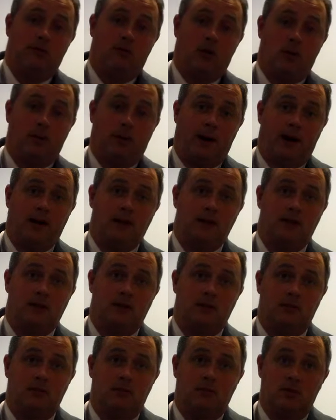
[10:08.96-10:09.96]
4
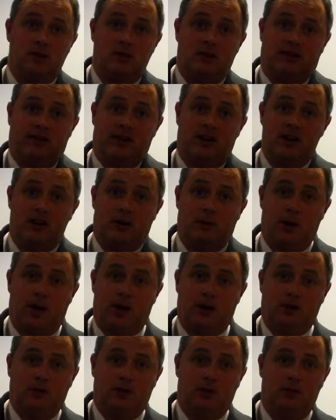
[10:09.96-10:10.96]
parts, define your
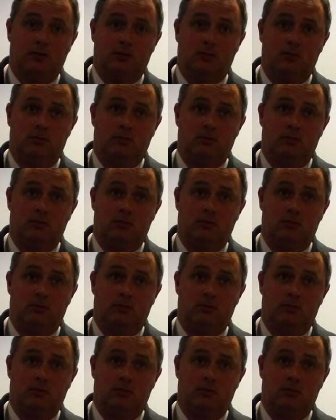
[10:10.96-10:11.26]
product.